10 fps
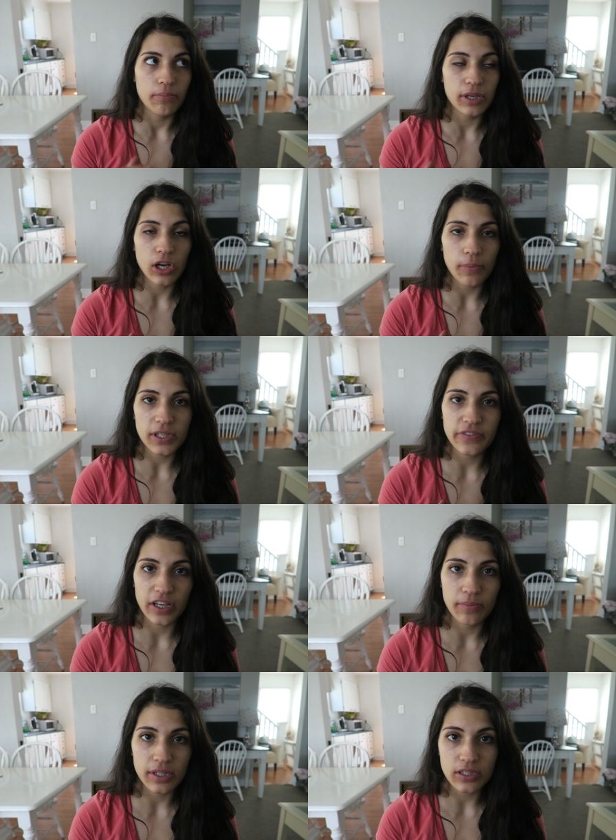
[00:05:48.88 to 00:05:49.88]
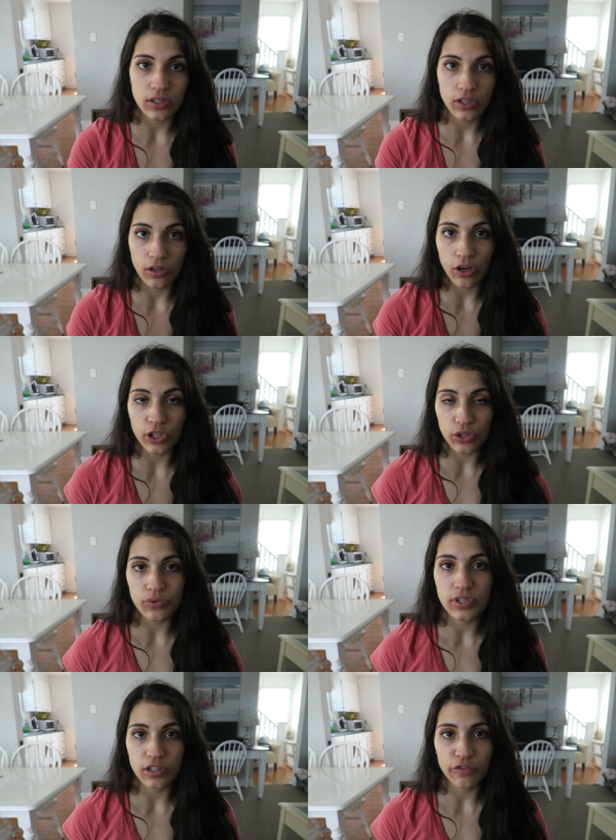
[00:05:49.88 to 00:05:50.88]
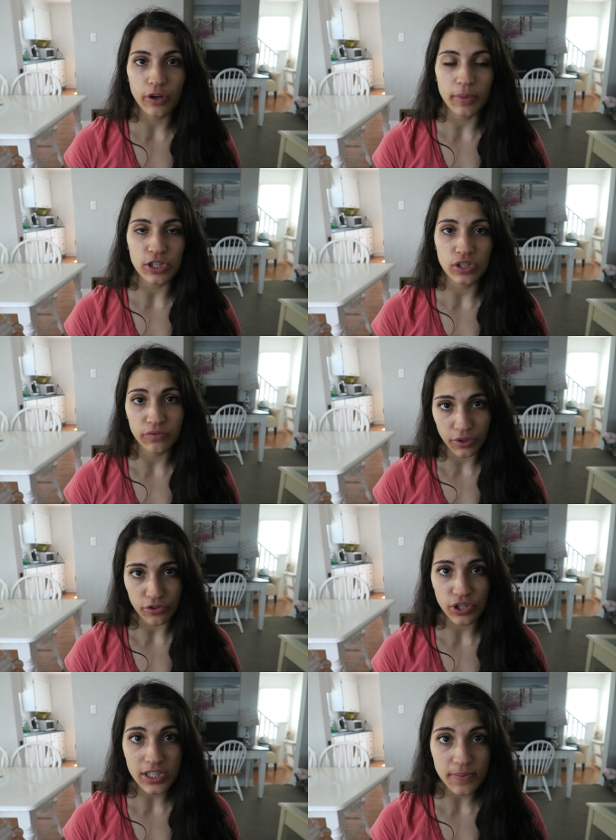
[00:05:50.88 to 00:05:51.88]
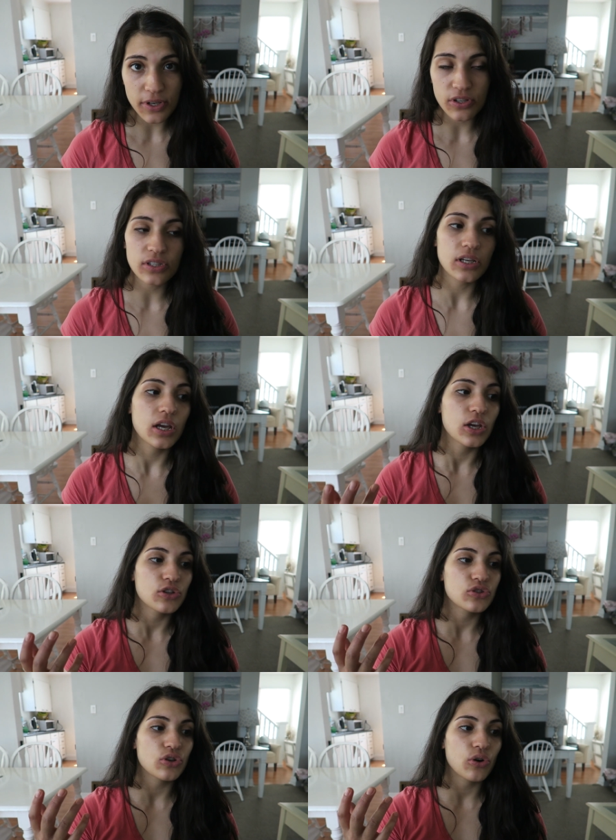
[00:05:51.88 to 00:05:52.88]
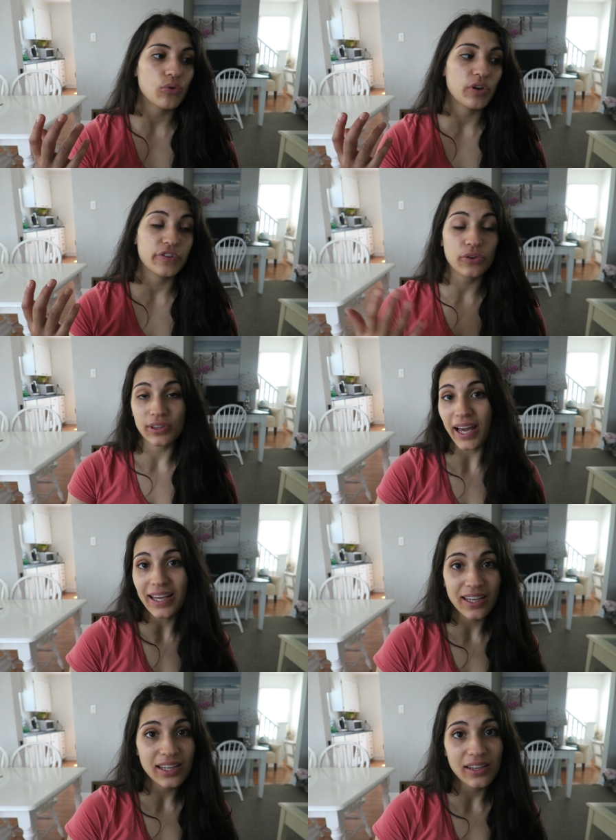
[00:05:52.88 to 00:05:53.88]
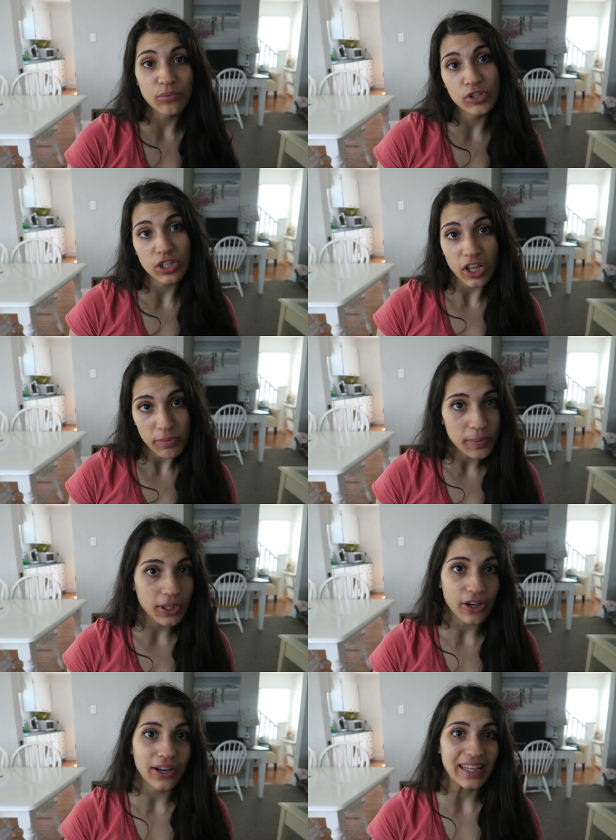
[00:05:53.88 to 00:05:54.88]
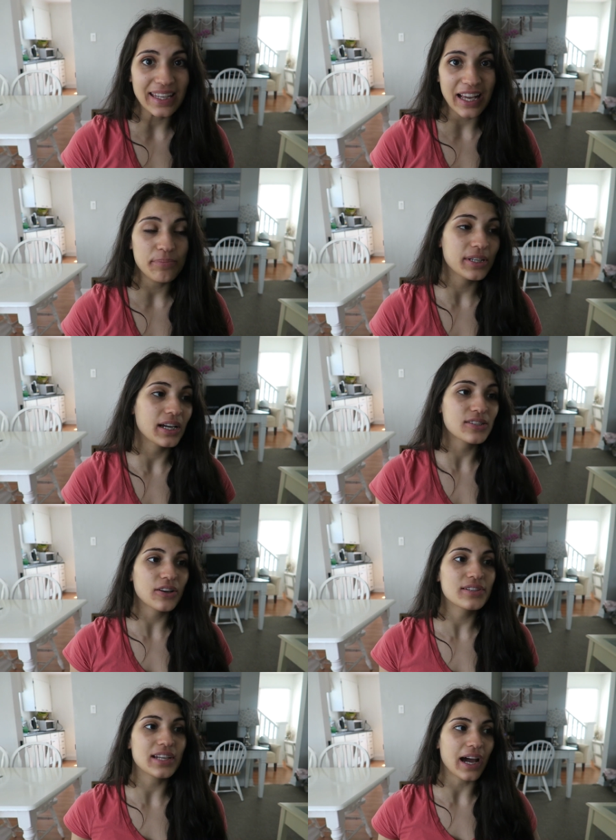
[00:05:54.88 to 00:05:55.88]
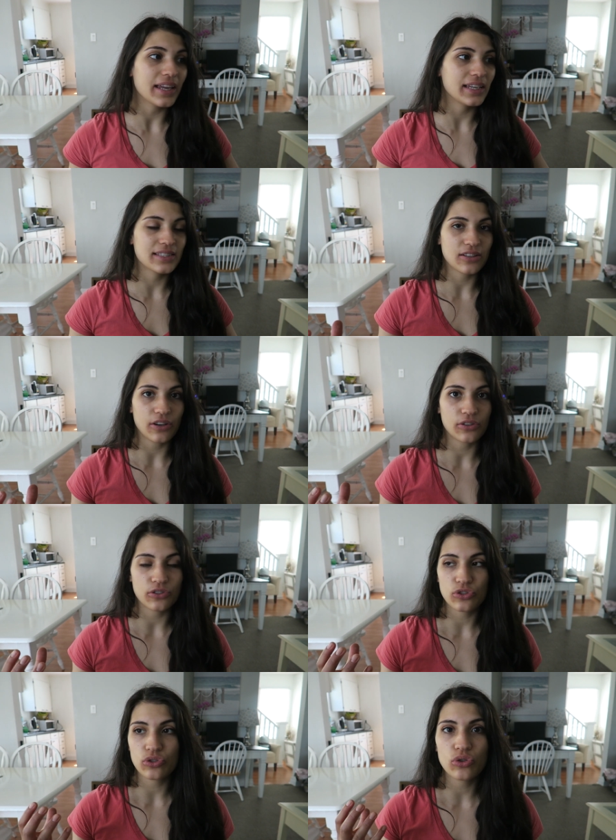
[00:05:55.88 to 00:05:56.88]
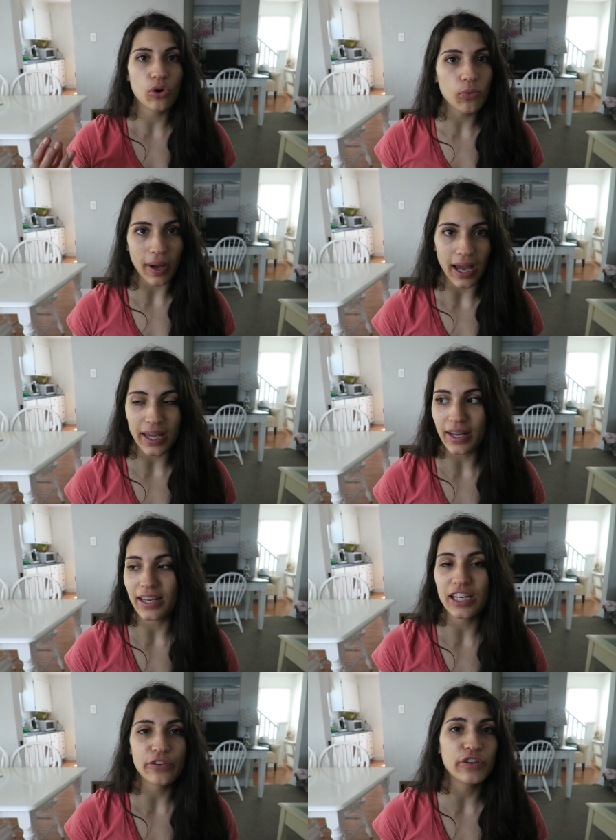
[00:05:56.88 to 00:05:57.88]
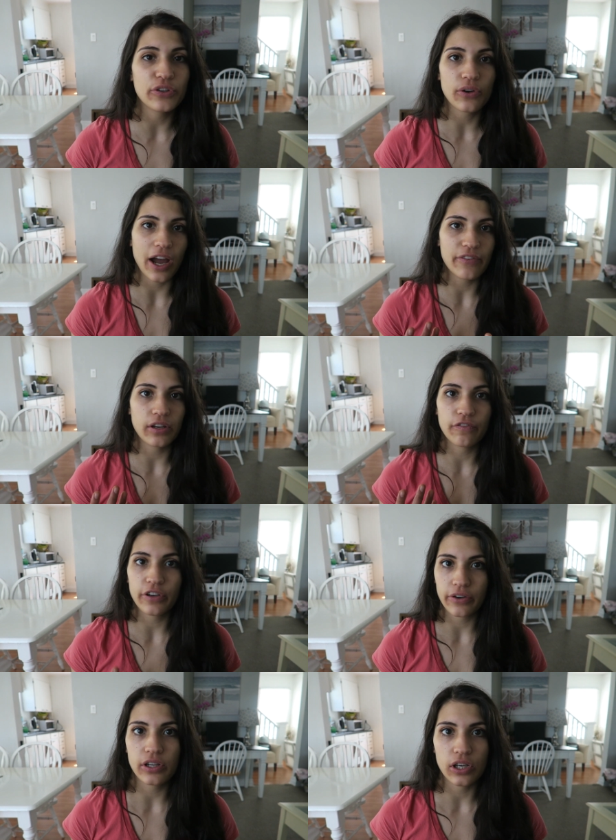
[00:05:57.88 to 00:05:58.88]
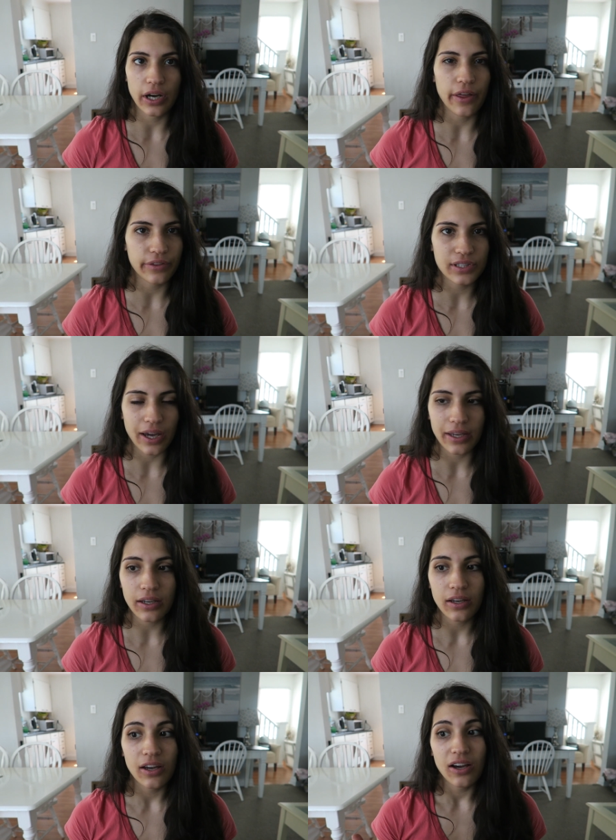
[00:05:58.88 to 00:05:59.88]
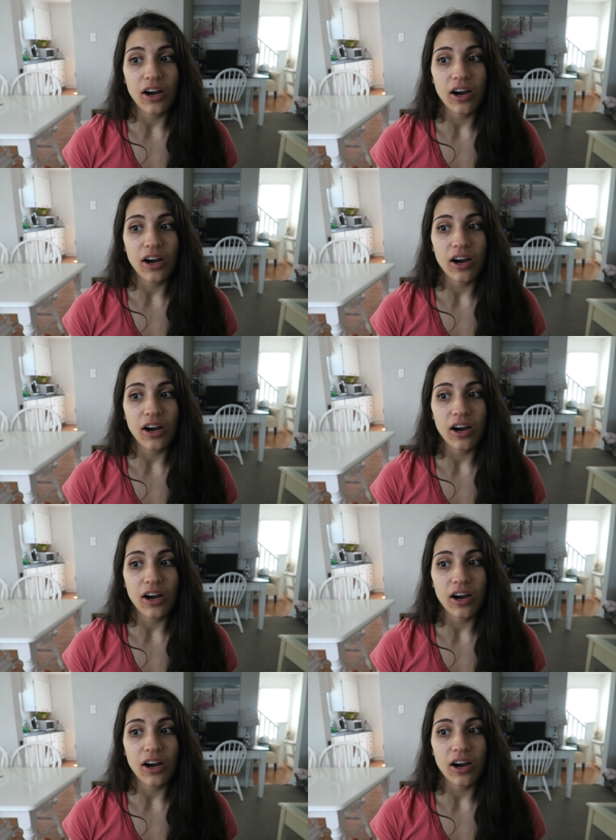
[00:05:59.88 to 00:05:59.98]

B complex vitamins are used in the formation of neurotransmitters. So if you're lacking, which a lot of people are, again, because our diets are so bad, and even if you're having a very good healthy diet,